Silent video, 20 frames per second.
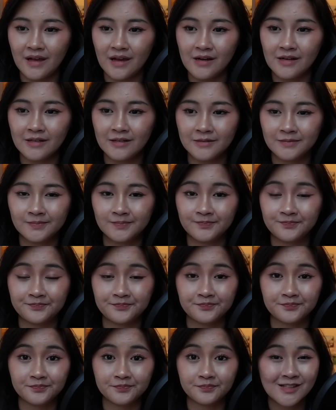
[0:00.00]
yeah.
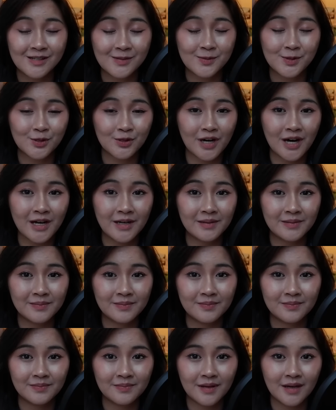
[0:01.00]
Subscribe
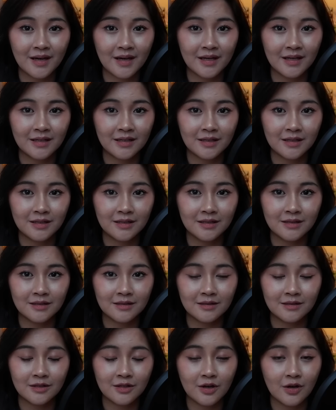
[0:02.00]

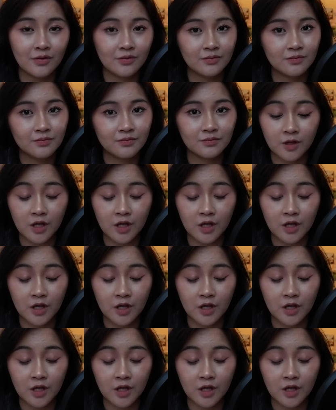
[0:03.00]
and, you know,